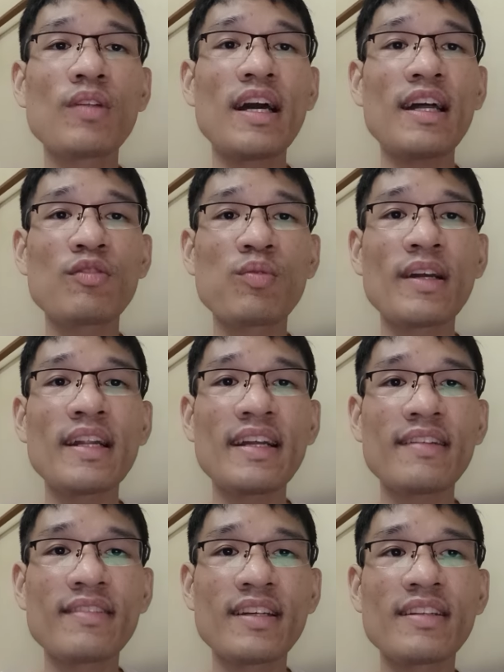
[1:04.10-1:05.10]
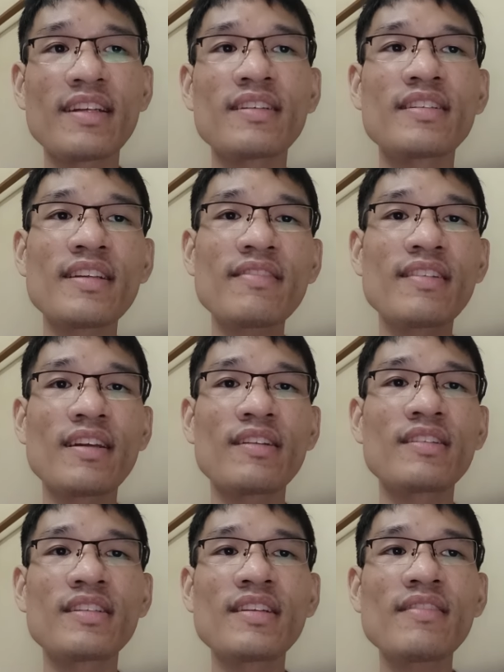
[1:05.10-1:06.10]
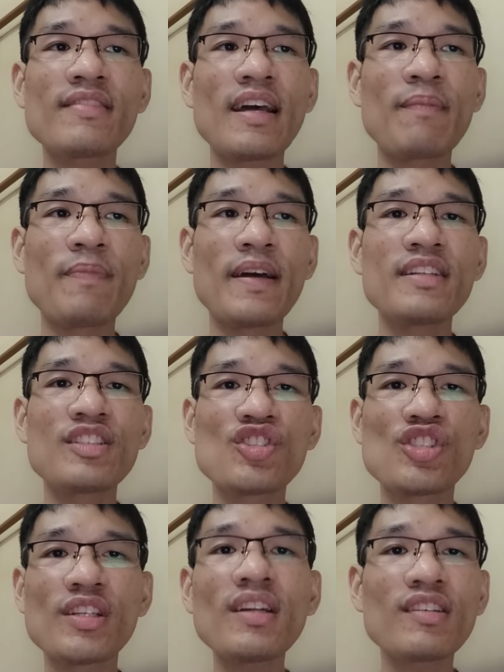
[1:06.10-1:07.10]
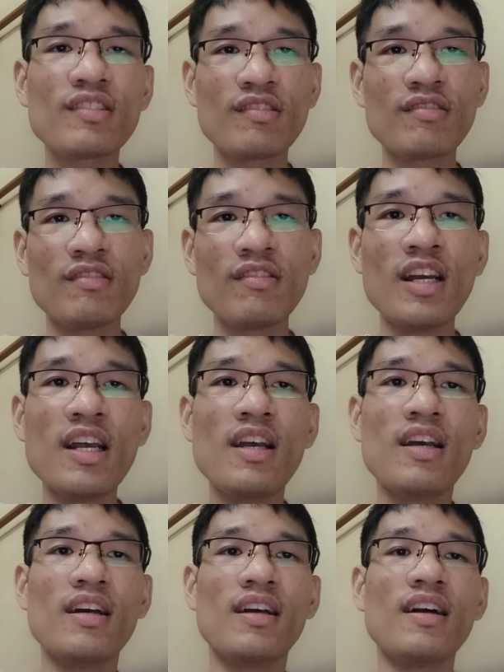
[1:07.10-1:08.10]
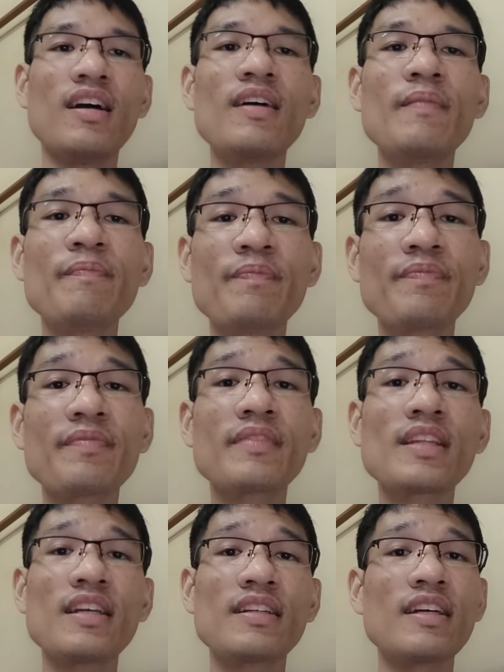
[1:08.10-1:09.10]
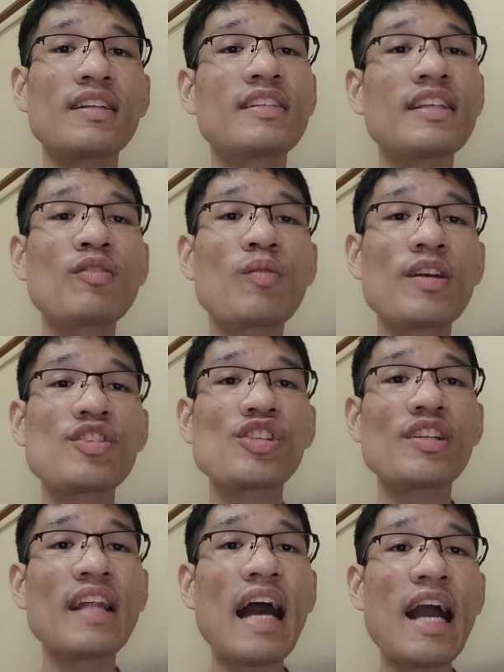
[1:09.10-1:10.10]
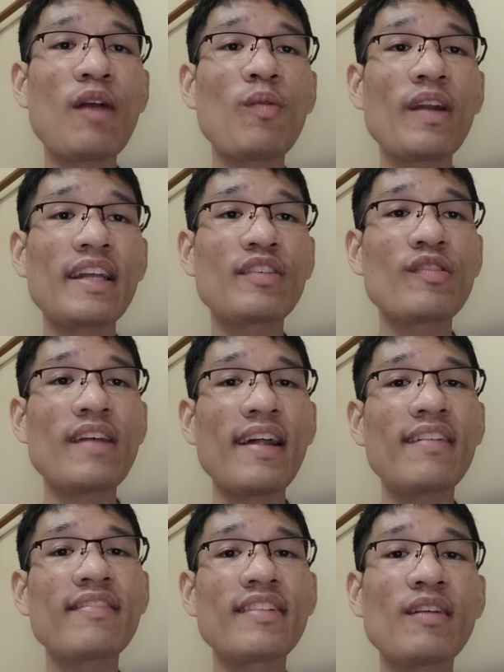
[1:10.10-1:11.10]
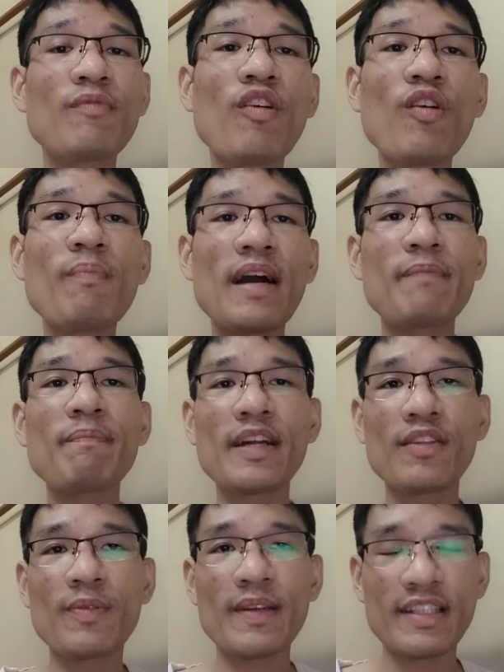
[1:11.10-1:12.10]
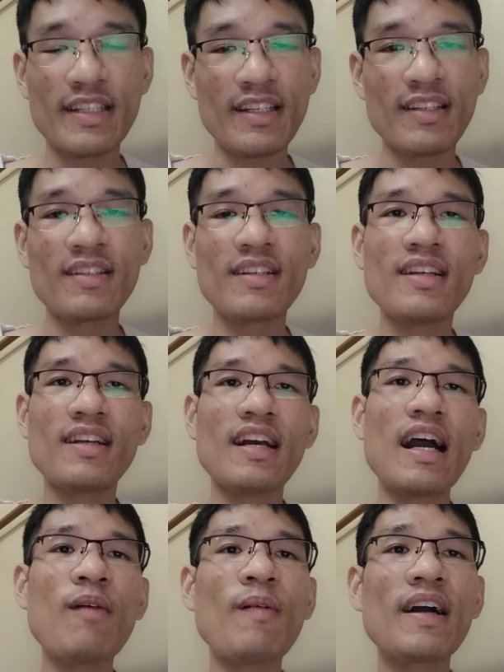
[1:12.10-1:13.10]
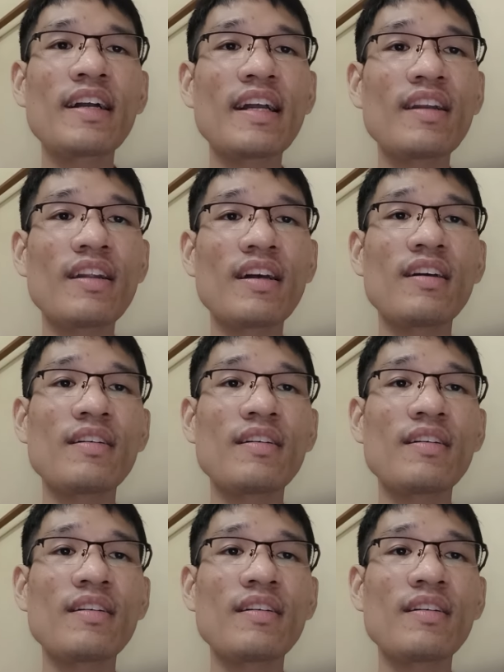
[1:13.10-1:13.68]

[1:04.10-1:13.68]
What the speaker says: as well as the disadvantaged group. This question I would like to answer from my perspective. Our country,